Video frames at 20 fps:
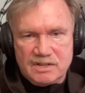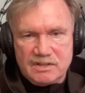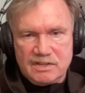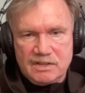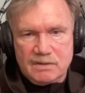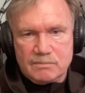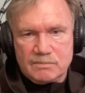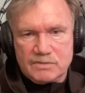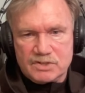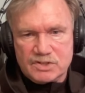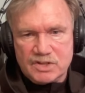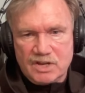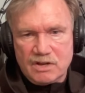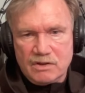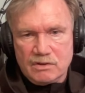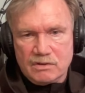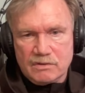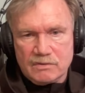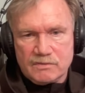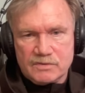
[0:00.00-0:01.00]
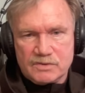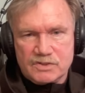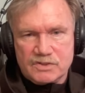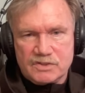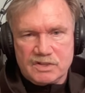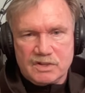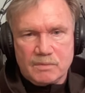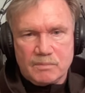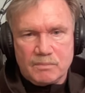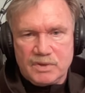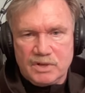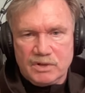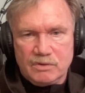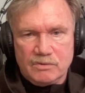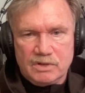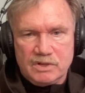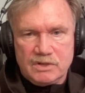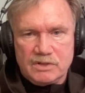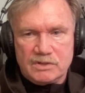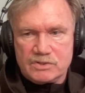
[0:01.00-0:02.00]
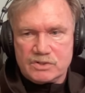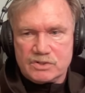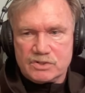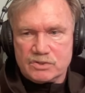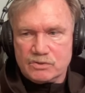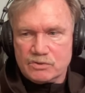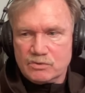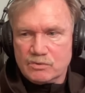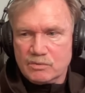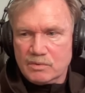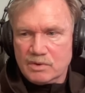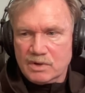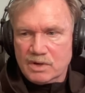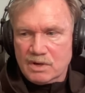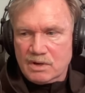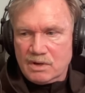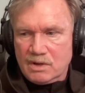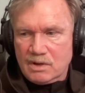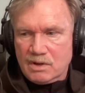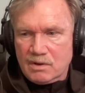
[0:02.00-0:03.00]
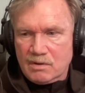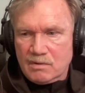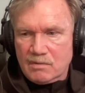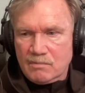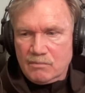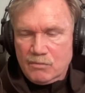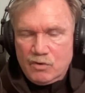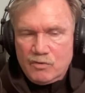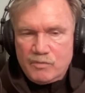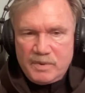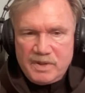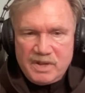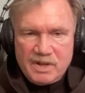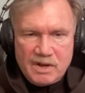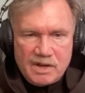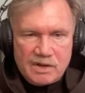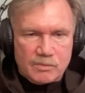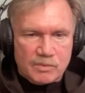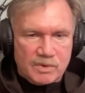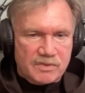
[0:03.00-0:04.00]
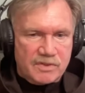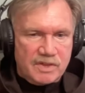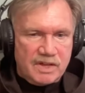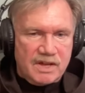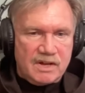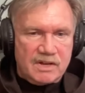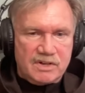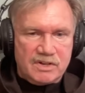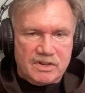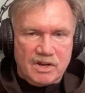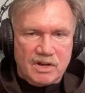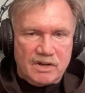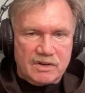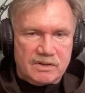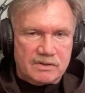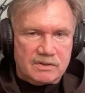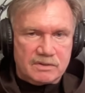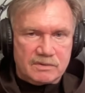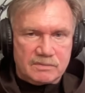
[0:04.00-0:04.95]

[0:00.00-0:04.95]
in themselves the ability to move beyond what they had done.